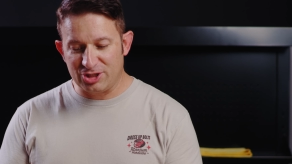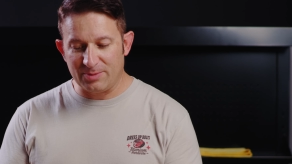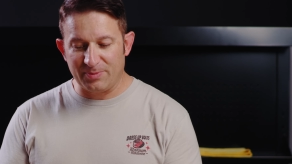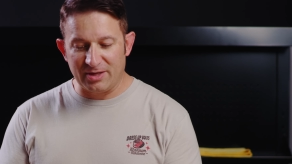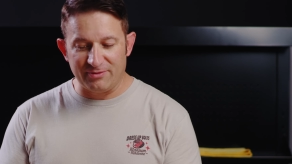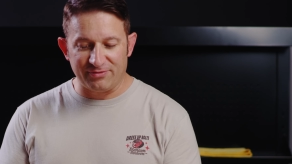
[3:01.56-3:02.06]

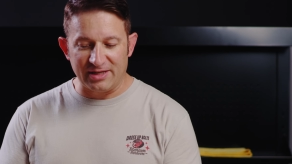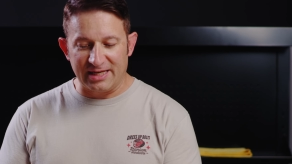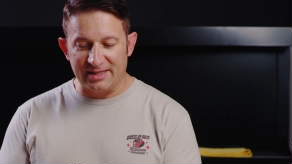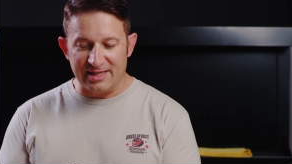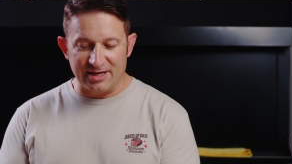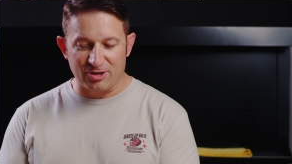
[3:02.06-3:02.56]
chipping and
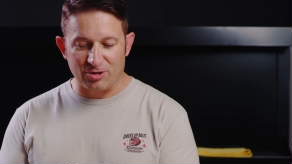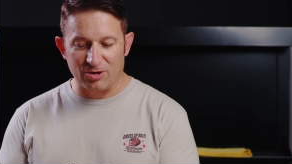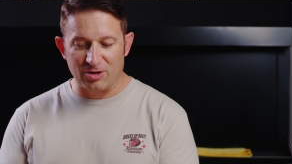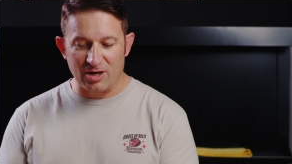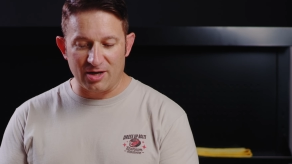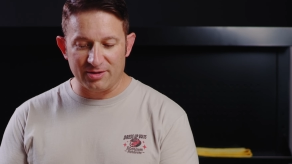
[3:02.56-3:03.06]
flaking that
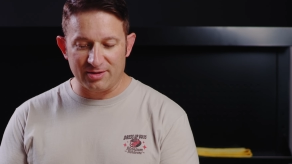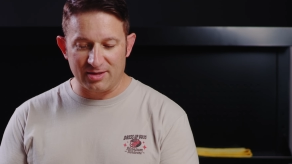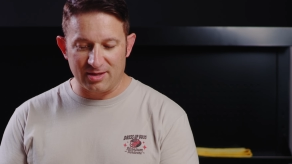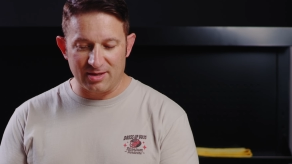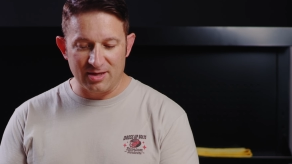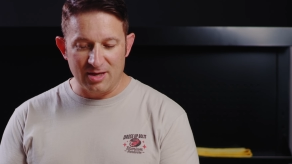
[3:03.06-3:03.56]
occurred on
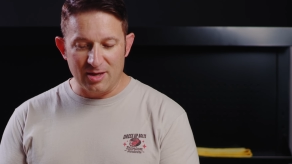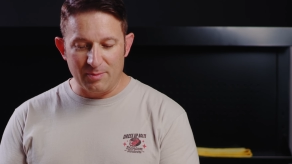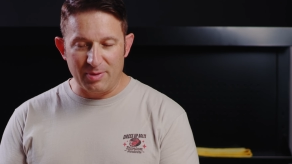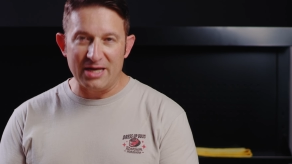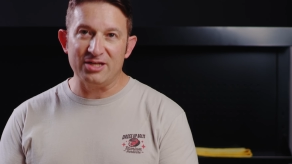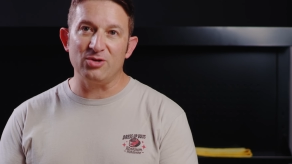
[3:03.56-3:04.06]
the
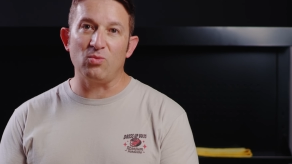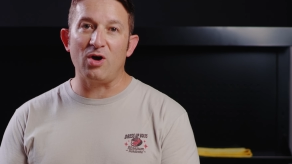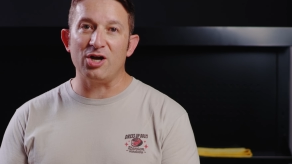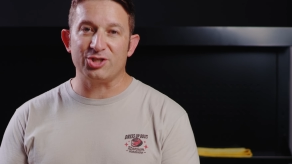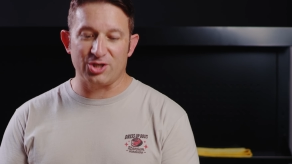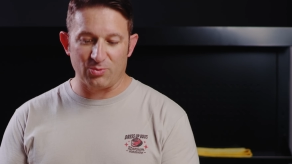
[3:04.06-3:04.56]
painted
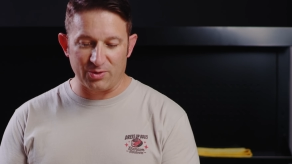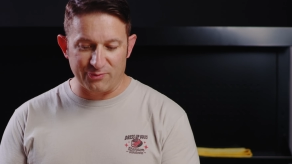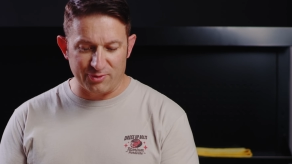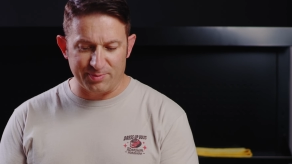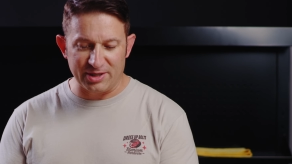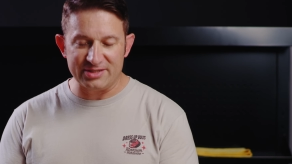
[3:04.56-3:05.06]
washer,
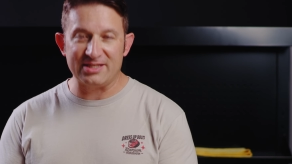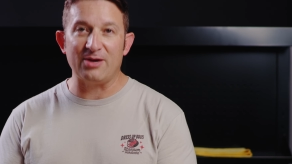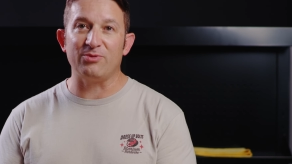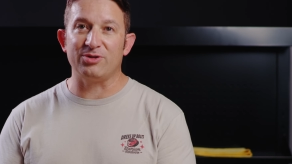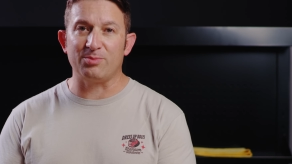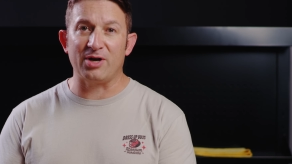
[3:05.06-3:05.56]
we've replaced
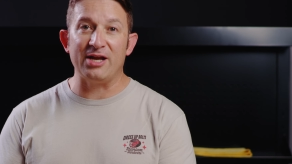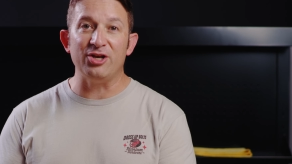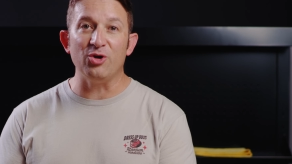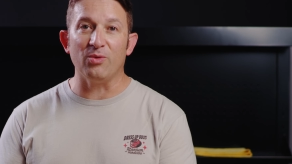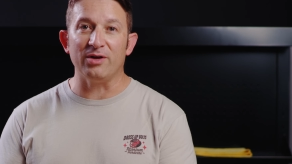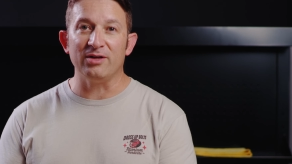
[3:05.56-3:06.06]
that with a brand
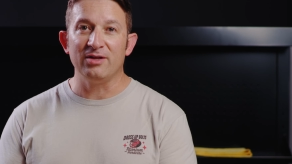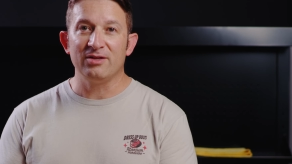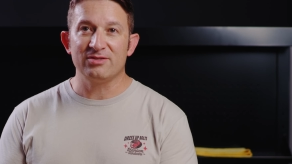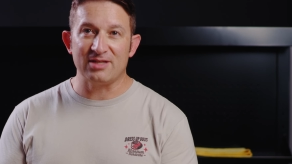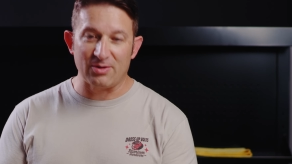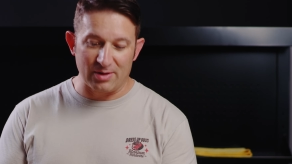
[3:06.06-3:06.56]
new one.
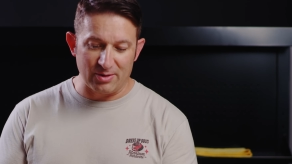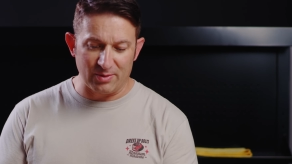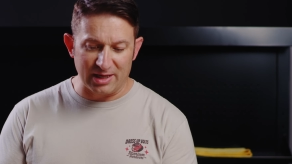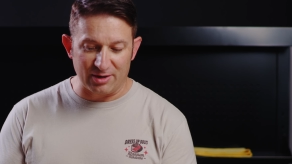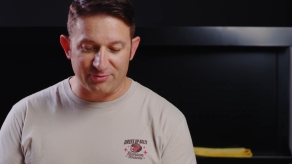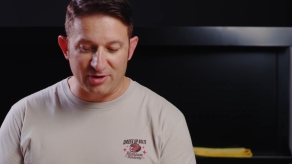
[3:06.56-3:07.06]
So that way
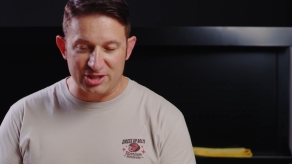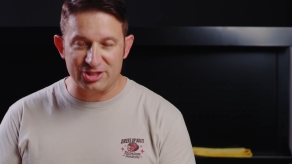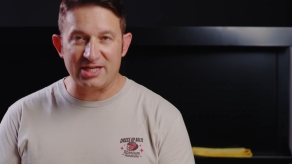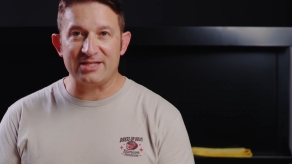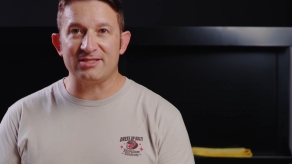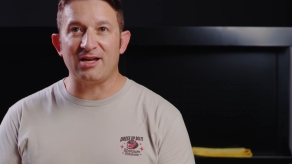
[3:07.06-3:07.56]
we get a fresh
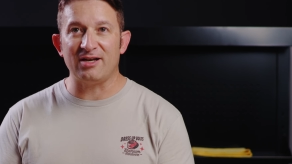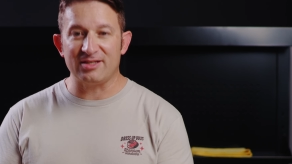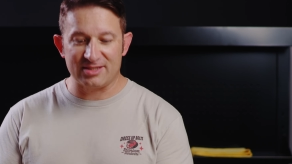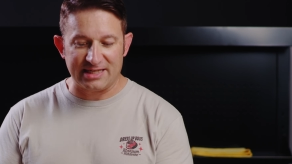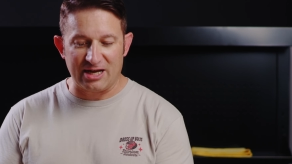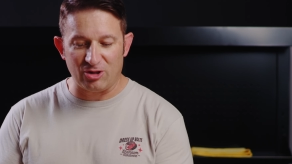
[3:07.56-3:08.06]
test on
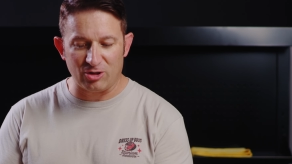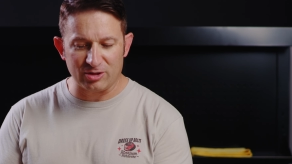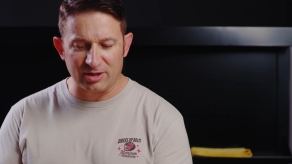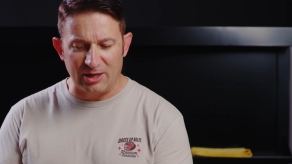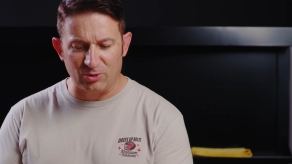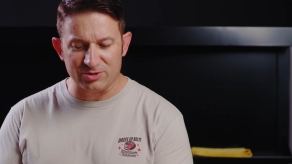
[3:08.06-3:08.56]
it to see how
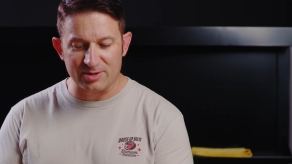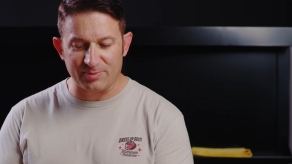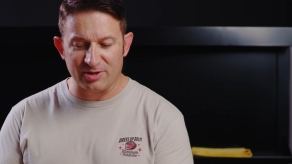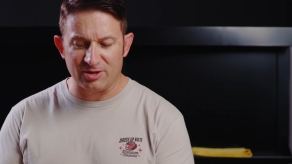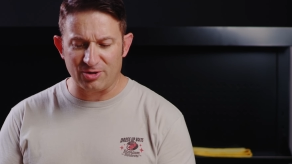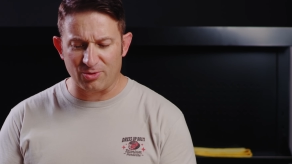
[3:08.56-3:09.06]
long it holds
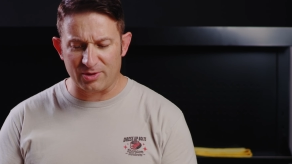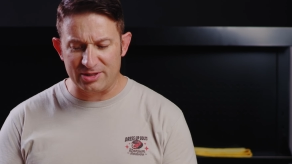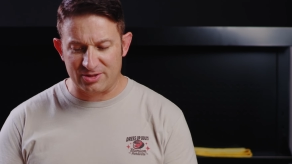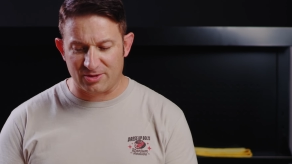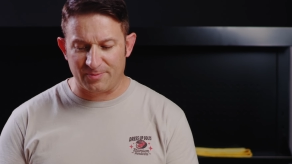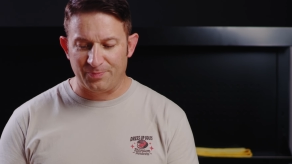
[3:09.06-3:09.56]
up in the
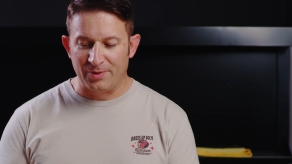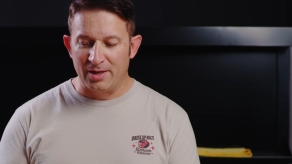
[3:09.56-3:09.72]
degreaser.